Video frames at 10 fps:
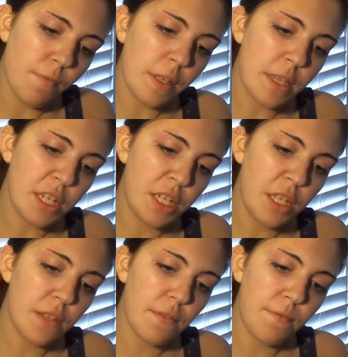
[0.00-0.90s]

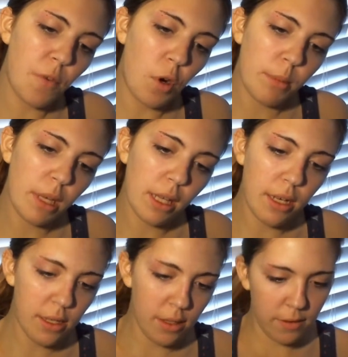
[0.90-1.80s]
Physicians
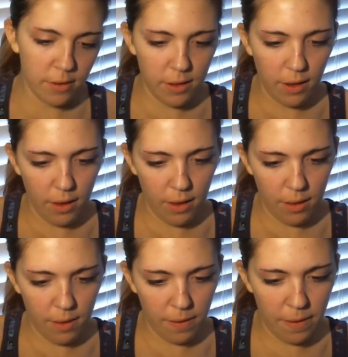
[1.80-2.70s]
Formula,
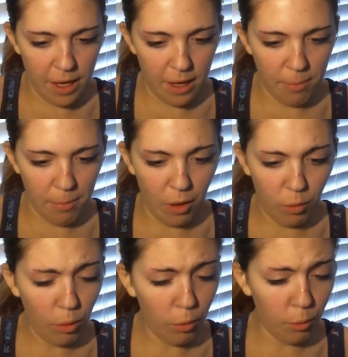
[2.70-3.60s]
the
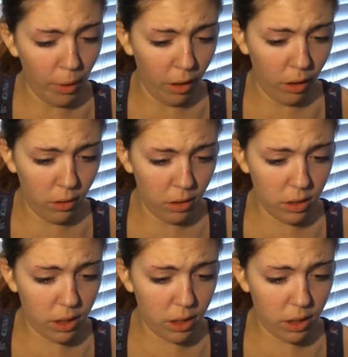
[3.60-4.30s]
Mineral Wear